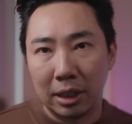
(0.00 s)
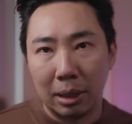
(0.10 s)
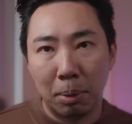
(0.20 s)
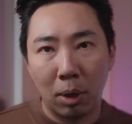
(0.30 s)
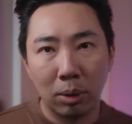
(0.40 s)

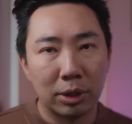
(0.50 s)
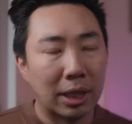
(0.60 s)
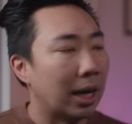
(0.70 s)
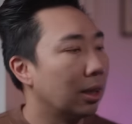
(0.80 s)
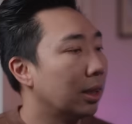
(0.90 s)
the Polar
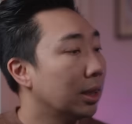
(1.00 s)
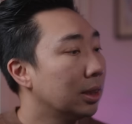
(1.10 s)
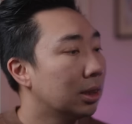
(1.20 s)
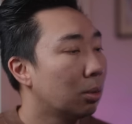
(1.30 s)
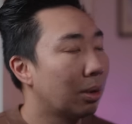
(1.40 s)
Dial, and
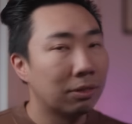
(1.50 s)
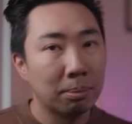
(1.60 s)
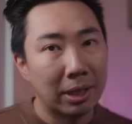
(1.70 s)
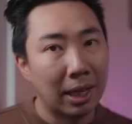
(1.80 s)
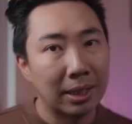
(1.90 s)
this is the one
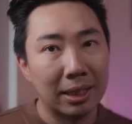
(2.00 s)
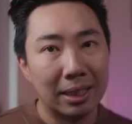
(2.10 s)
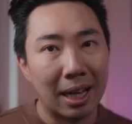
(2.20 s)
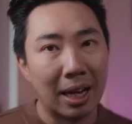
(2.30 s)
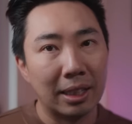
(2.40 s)
from the
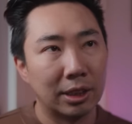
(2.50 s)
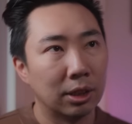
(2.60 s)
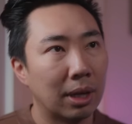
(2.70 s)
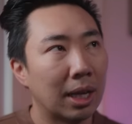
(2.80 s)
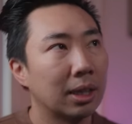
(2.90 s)
1990s,
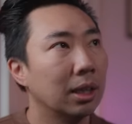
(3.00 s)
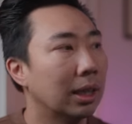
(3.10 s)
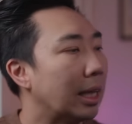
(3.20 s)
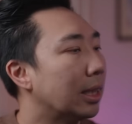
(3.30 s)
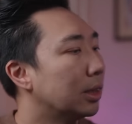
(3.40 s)
so not the
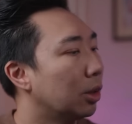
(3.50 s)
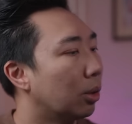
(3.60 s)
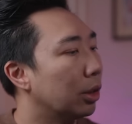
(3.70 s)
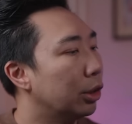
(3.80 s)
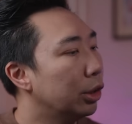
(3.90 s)
latest
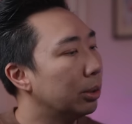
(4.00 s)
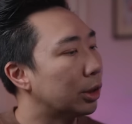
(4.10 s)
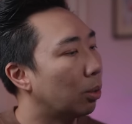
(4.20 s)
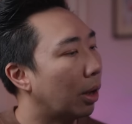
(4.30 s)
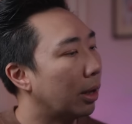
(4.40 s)
or the
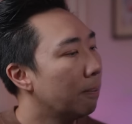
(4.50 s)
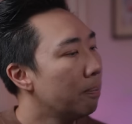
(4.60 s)
newest one,